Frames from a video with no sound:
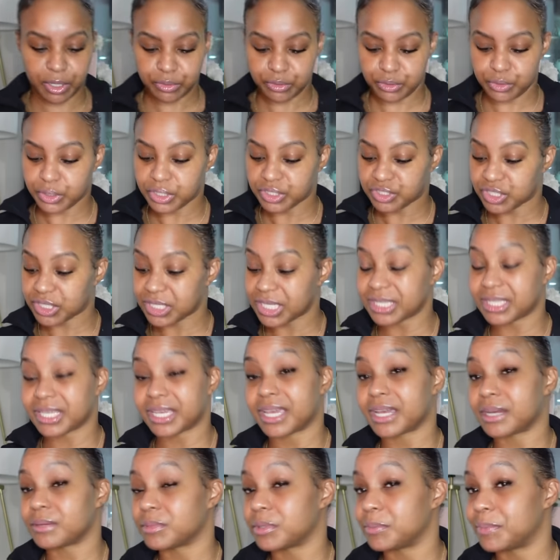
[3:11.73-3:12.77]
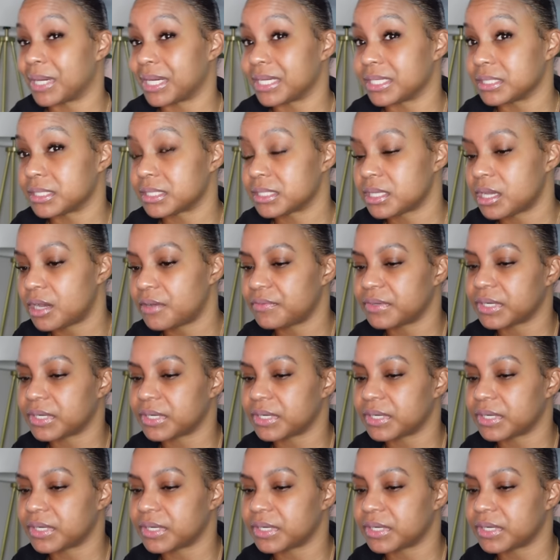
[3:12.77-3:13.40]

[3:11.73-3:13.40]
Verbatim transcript: You can just get the camera by itself.